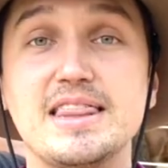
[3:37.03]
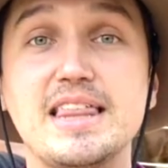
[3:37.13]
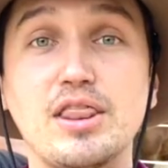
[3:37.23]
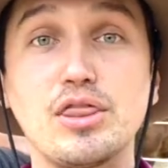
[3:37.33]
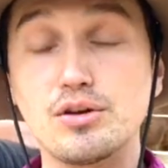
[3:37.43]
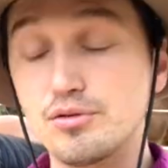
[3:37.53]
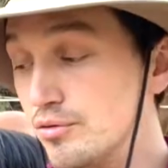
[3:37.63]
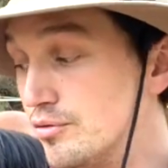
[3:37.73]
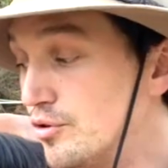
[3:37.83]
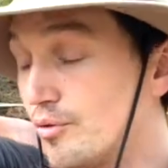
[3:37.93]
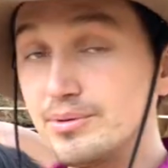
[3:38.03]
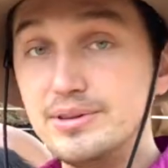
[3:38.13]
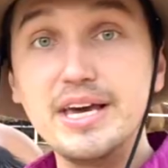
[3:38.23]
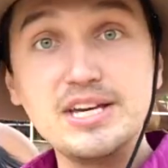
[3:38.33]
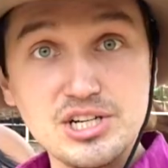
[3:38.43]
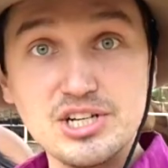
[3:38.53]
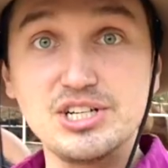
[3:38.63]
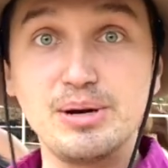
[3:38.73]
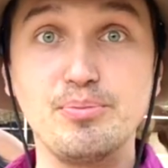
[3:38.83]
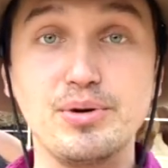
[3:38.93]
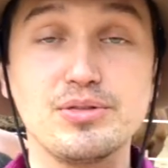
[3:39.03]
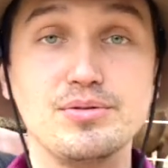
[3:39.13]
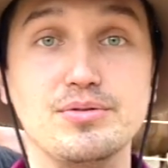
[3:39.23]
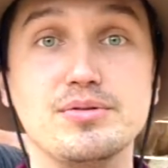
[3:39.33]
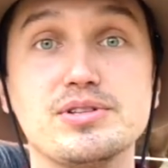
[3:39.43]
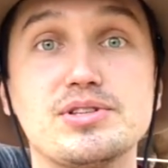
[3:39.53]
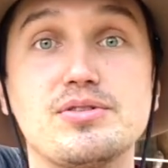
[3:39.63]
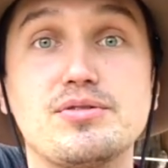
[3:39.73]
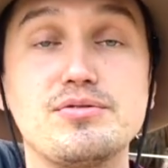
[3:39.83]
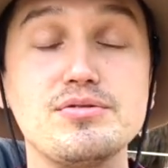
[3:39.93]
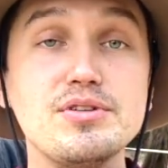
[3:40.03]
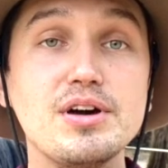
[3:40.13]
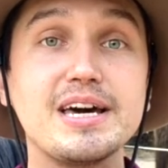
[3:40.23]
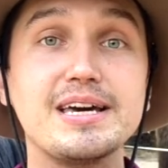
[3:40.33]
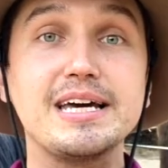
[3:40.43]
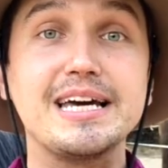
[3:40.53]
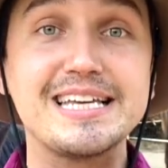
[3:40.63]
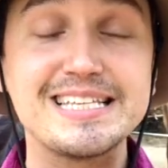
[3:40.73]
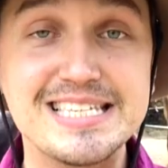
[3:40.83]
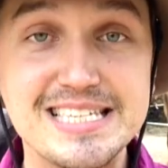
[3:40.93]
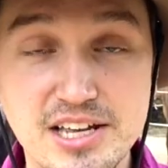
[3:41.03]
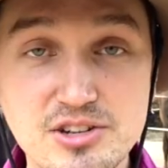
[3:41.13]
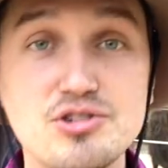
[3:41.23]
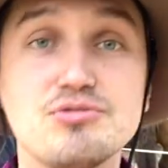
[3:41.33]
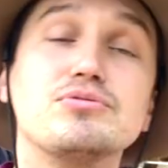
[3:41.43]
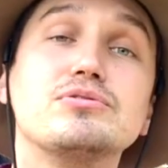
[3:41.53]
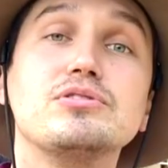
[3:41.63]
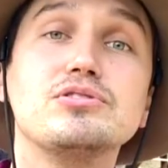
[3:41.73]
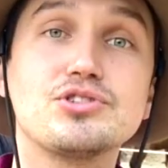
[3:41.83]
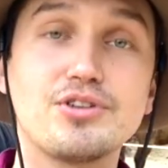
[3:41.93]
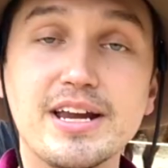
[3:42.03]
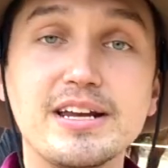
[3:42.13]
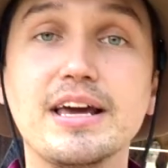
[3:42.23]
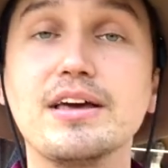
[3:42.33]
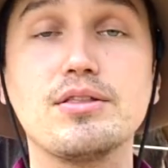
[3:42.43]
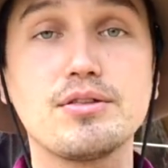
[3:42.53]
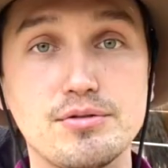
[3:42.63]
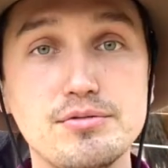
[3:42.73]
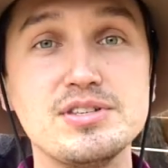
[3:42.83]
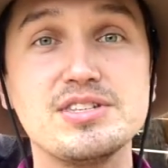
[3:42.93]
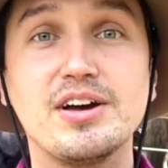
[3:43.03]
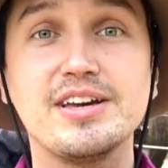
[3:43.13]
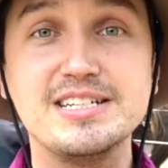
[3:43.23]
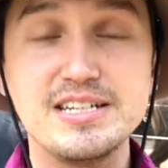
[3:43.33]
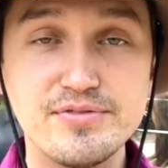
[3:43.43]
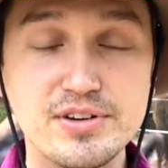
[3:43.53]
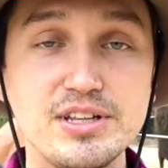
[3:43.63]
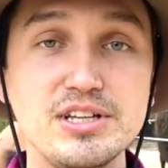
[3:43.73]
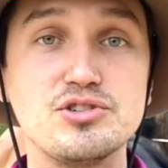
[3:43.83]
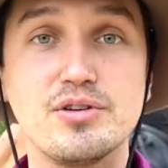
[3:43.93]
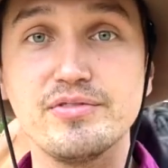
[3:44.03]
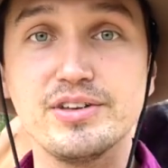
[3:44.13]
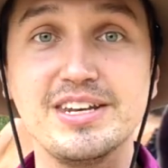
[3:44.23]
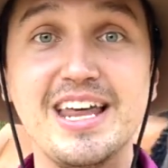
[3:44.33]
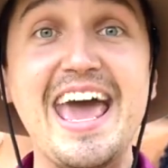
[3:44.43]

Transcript: That through your relationship with the horse, through consensual training, through scientifically driven,